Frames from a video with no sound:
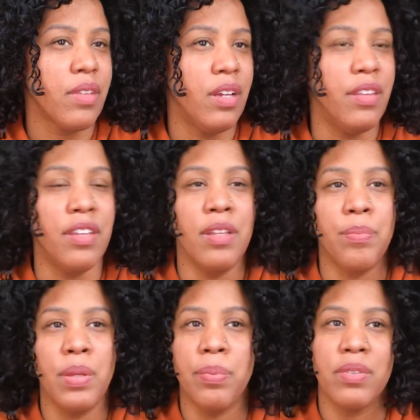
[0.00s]
Then
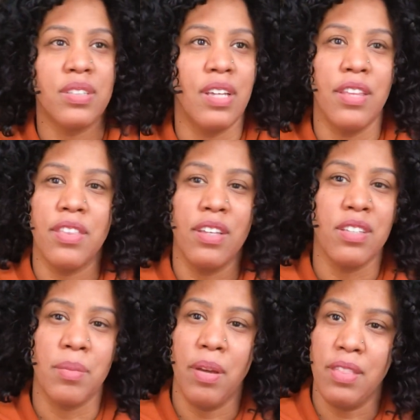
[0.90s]
people say things
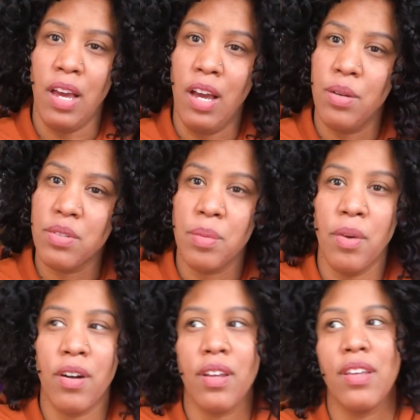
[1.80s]
about the housing
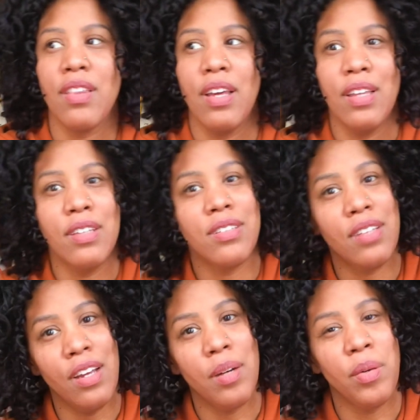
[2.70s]
market that is
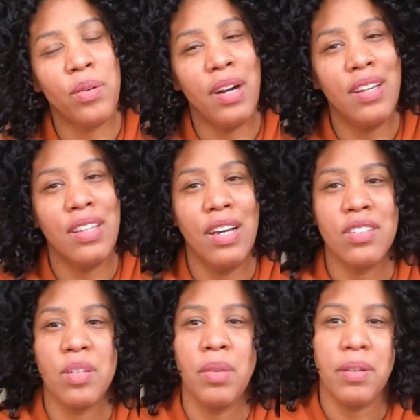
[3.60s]
terrible right now,
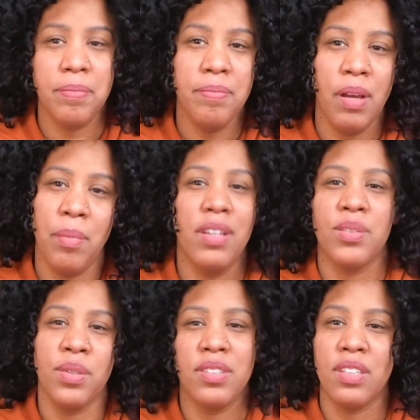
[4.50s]
so I'm like, I might as
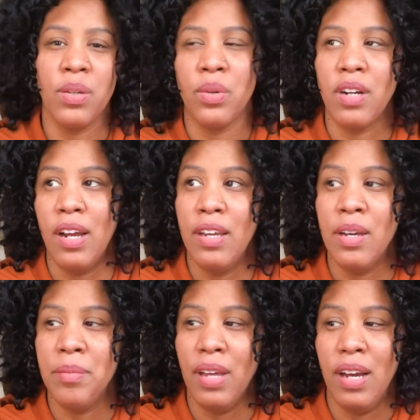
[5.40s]
well stay where I
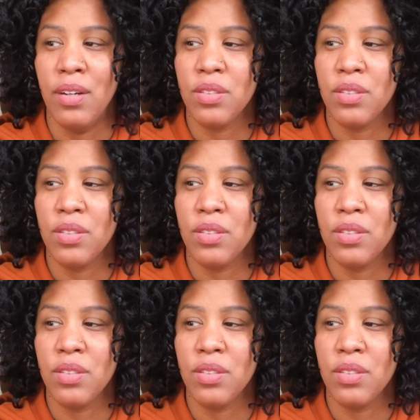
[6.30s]
am now.